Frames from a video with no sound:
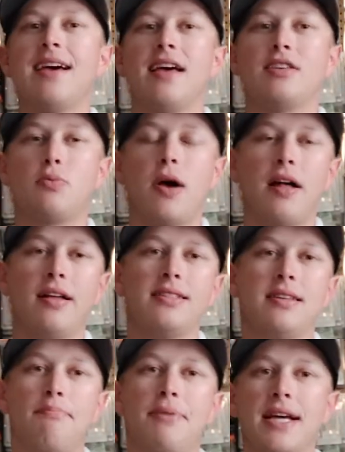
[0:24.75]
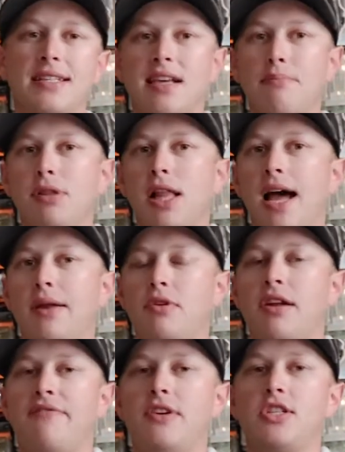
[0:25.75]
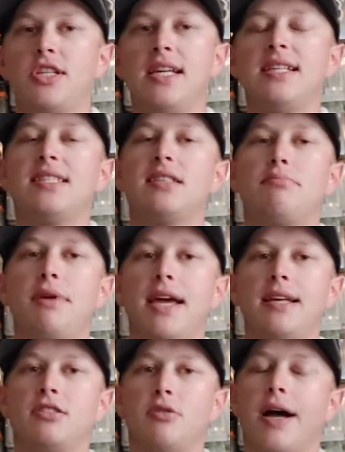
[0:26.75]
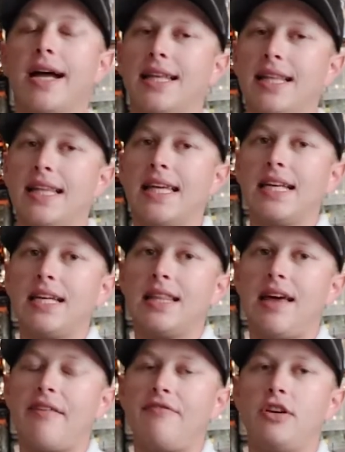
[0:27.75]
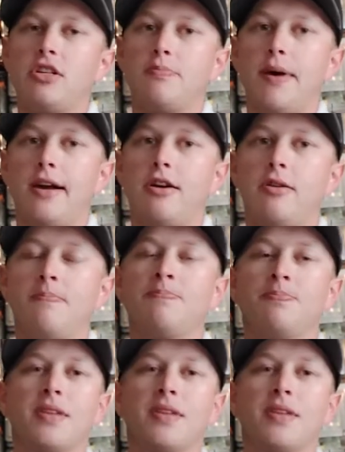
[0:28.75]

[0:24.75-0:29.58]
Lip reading: as well as it picks up line when a fish eats the bait, so I can lean into that fish better.